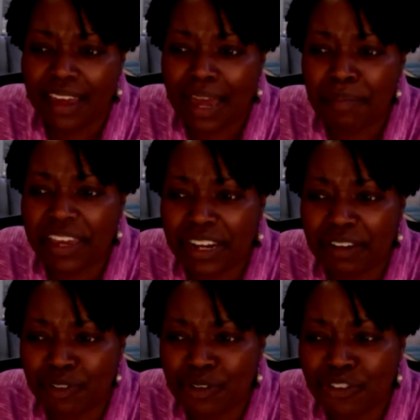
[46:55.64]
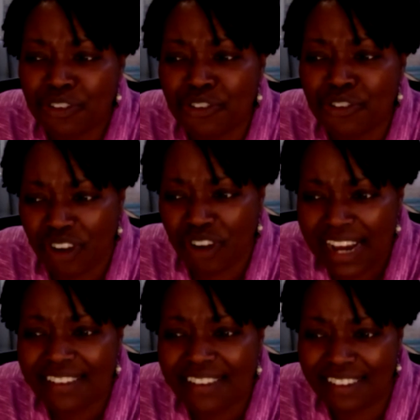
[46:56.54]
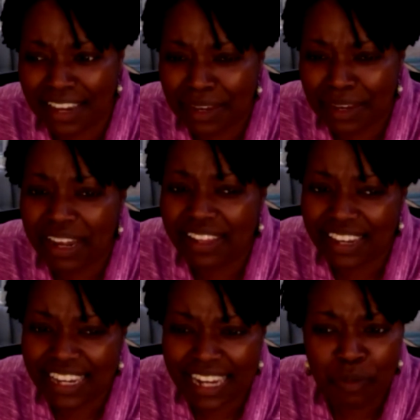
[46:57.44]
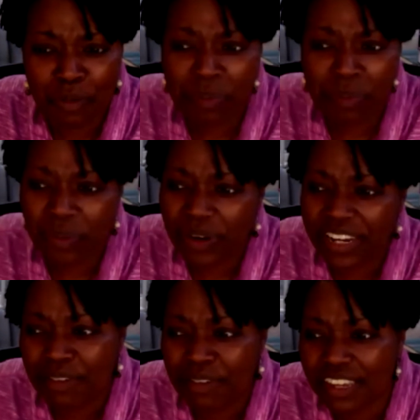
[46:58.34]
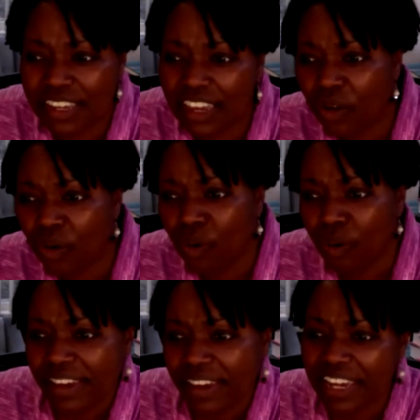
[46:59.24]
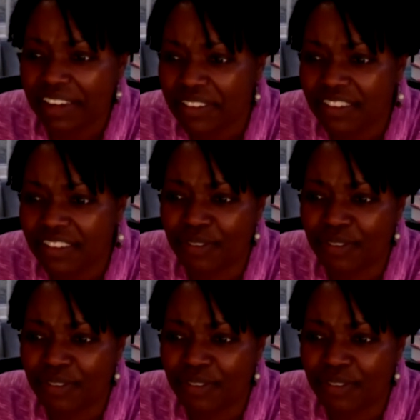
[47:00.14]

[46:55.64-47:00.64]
I'm careful to try to stay in my lane. At one point, I was thinking, oh, I could have all these